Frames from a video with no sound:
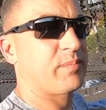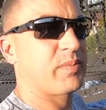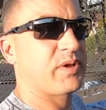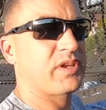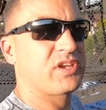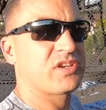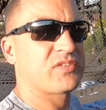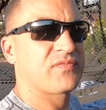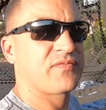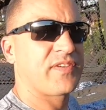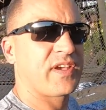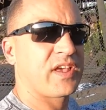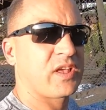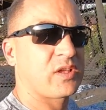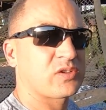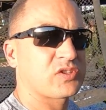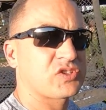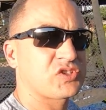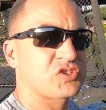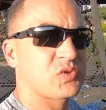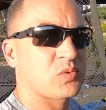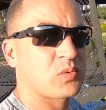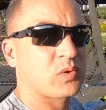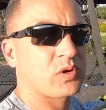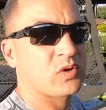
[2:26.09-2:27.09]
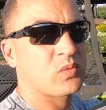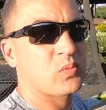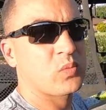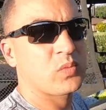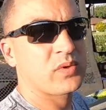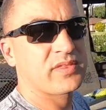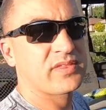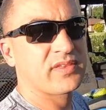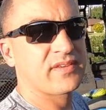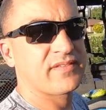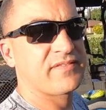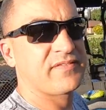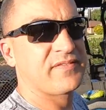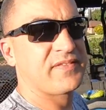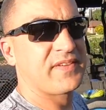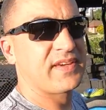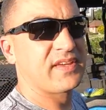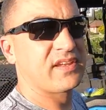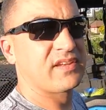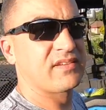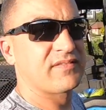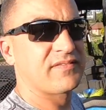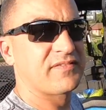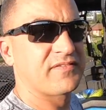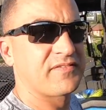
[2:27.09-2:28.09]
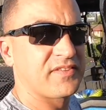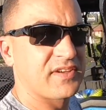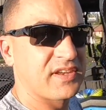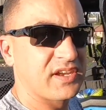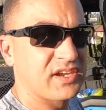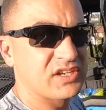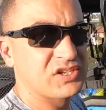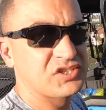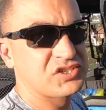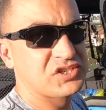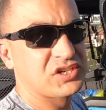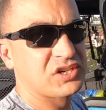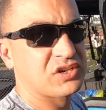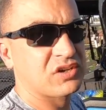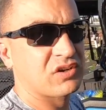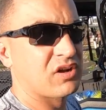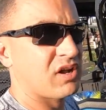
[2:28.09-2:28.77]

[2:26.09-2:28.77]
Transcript: but you fell short with the fit and finish here,